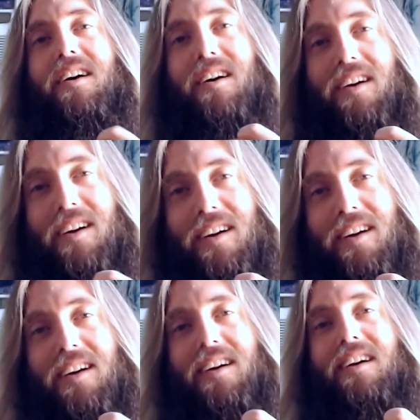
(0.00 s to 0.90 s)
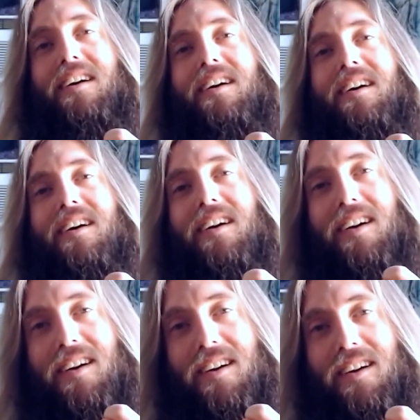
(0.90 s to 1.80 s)

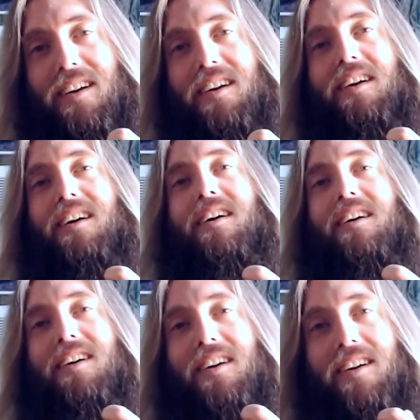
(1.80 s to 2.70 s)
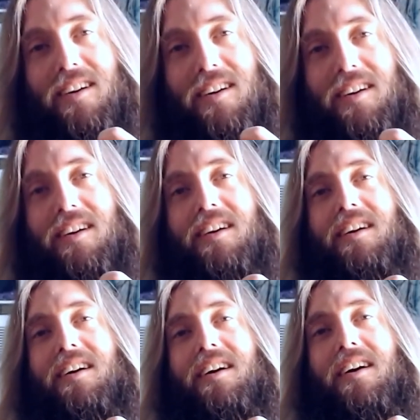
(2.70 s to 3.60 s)

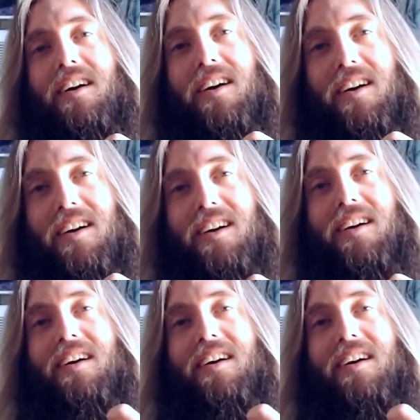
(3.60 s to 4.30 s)
This person isn't speaking.